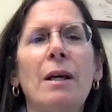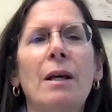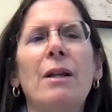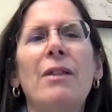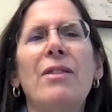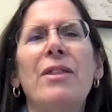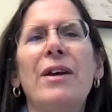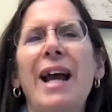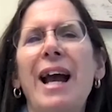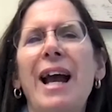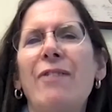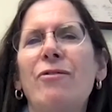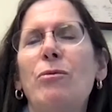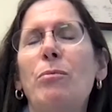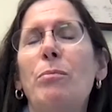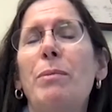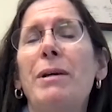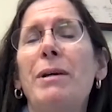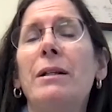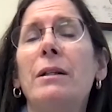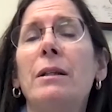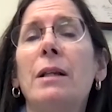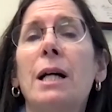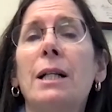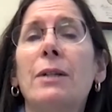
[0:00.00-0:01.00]
There haven't
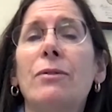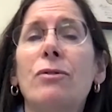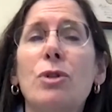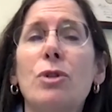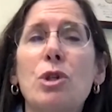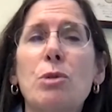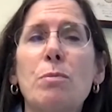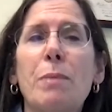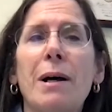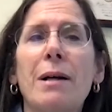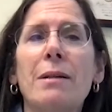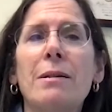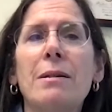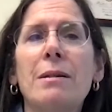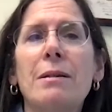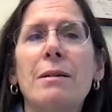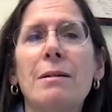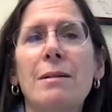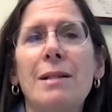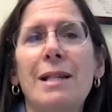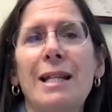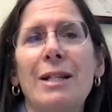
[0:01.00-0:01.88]
been a lot of responses,